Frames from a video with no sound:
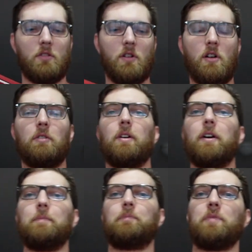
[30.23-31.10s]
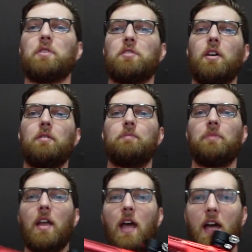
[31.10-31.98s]
Alright, so
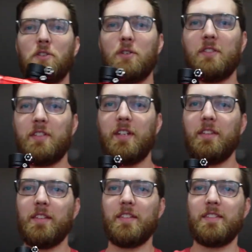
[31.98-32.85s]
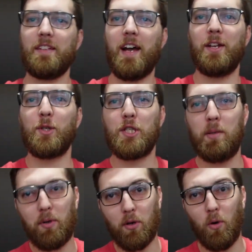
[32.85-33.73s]
as you can see, this is not your
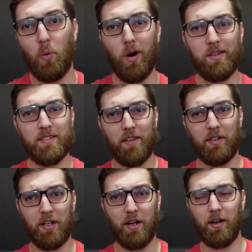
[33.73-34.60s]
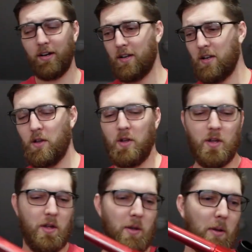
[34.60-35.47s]
typical 170R.
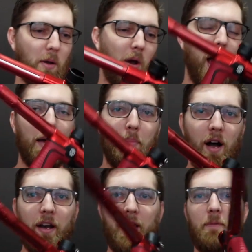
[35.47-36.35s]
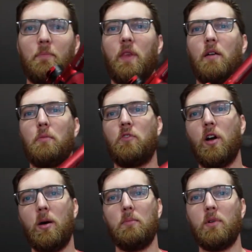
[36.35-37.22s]
I bought it
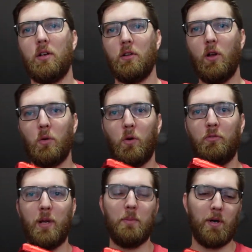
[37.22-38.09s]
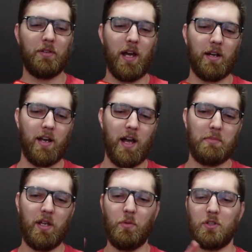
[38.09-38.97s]
from
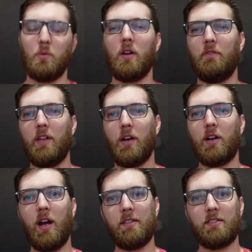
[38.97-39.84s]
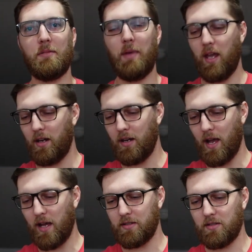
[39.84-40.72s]
lonewolfpaintball.com. It was one of their custom
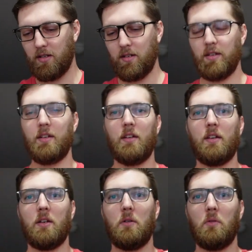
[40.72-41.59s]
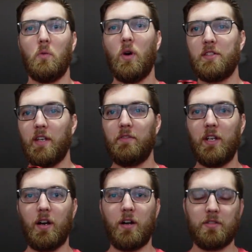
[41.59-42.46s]
anodized
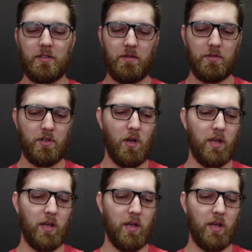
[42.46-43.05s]
170Rs, so